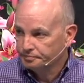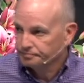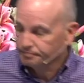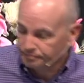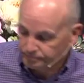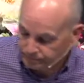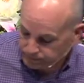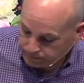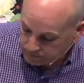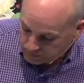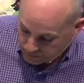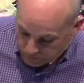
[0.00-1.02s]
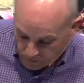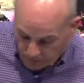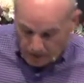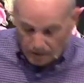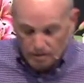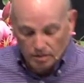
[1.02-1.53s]

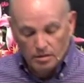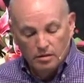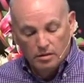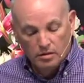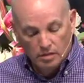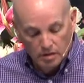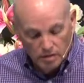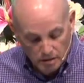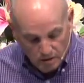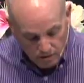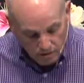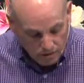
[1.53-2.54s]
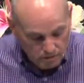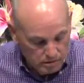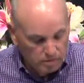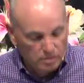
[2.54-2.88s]
Nobody speaks.